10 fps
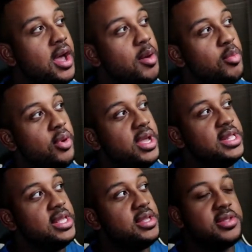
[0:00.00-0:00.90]

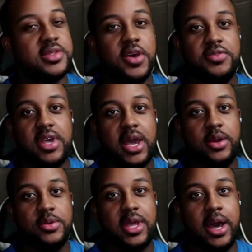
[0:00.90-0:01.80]
Brandy's
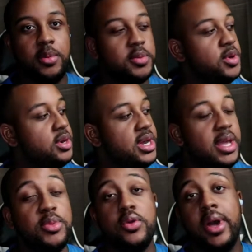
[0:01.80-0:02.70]
self-titled album, her
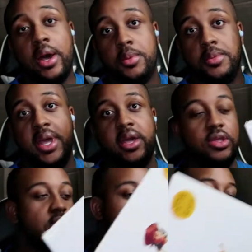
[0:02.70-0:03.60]
debut album
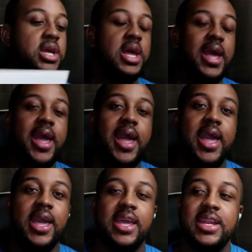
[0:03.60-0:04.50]
actually,
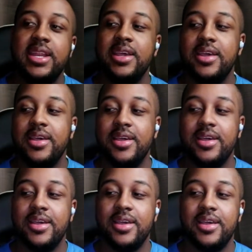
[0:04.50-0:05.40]
and
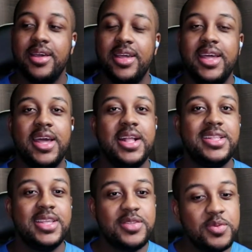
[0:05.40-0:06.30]

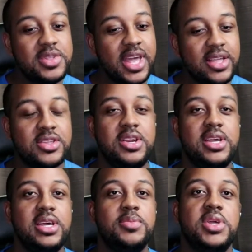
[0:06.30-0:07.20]
this was actually
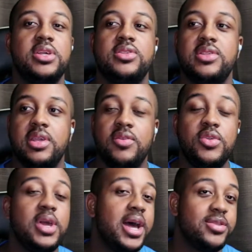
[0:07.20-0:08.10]
good because if you
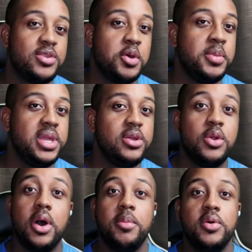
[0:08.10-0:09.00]
guys know me, you know
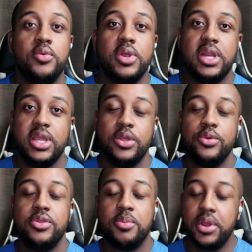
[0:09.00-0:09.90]
I'm a really
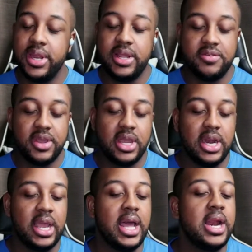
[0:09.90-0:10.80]
huge Brandy fan.
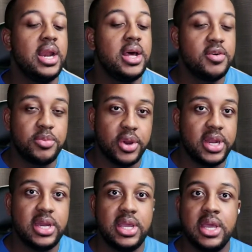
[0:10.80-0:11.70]
Like, I love
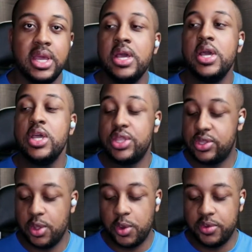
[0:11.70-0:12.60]
Brandy,
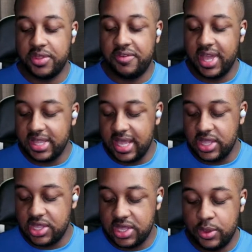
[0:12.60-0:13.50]
so the fact that
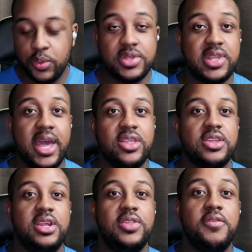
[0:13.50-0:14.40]
she was actually
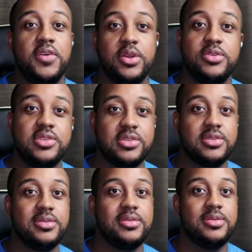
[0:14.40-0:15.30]
the first
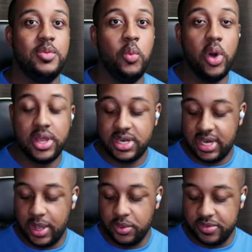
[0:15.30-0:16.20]
one
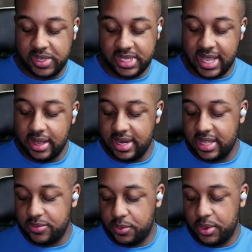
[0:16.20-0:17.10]
that was picked out, that's
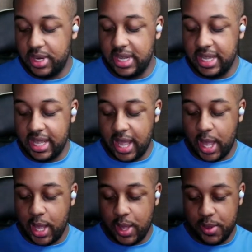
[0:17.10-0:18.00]
pretty
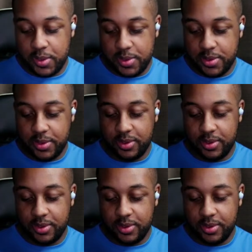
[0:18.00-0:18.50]
cool.